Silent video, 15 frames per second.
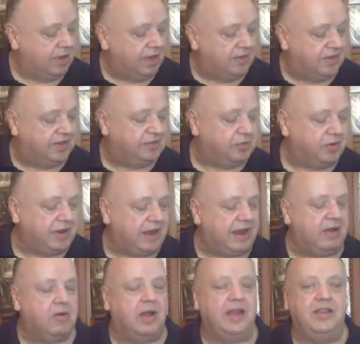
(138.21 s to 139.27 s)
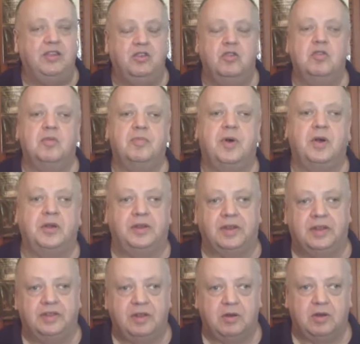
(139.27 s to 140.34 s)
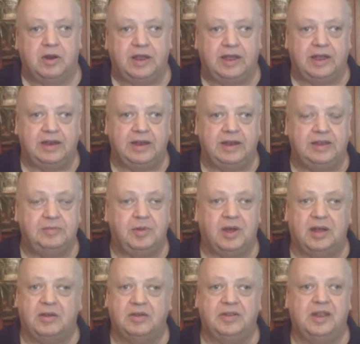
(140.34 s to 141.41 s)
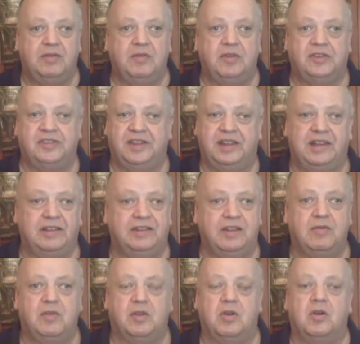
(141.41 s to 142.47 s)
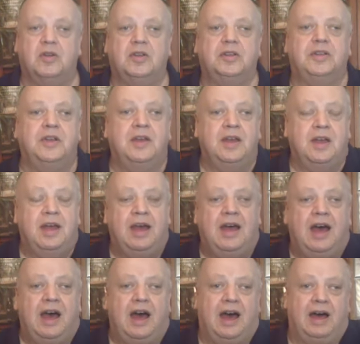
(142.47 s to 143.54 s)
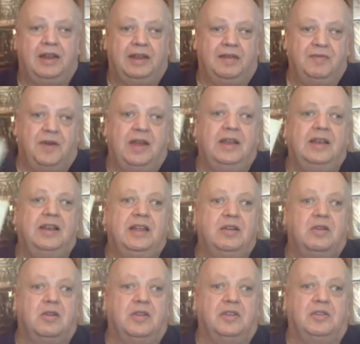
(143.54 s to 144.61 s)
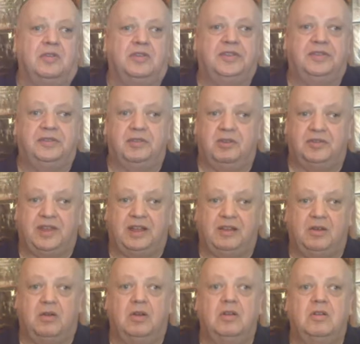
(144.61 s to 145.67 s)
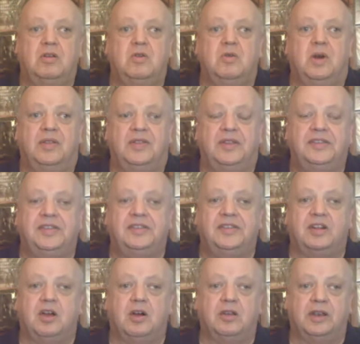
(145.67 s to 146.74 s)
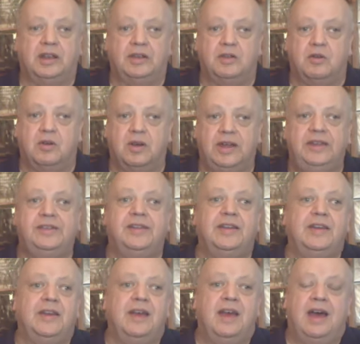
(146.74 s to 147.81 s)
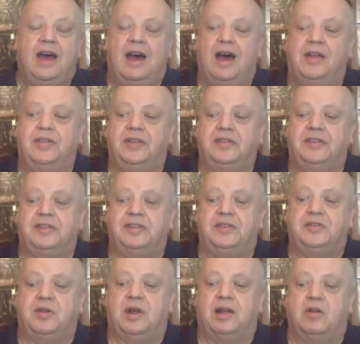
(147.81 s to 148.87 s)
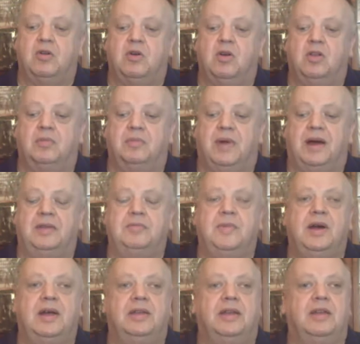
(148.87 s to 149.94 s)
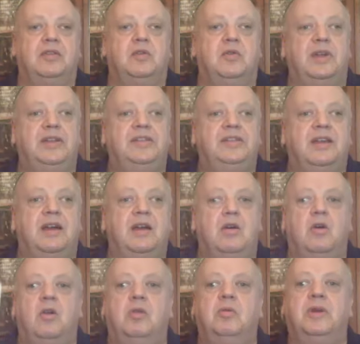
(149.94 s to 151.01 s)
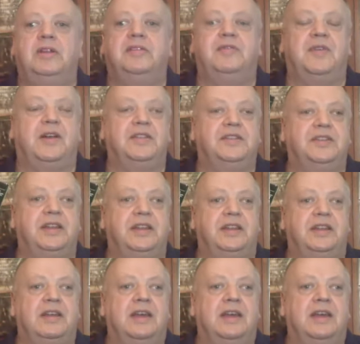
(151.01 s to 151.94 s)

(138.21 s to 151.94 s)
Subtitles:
This one here I knew about in the early 80s, but I could never see it, never got it. And I finally got it not that long ago, and this is The Cuddly Toys, and this is a track called Madman. And the reason I always fancied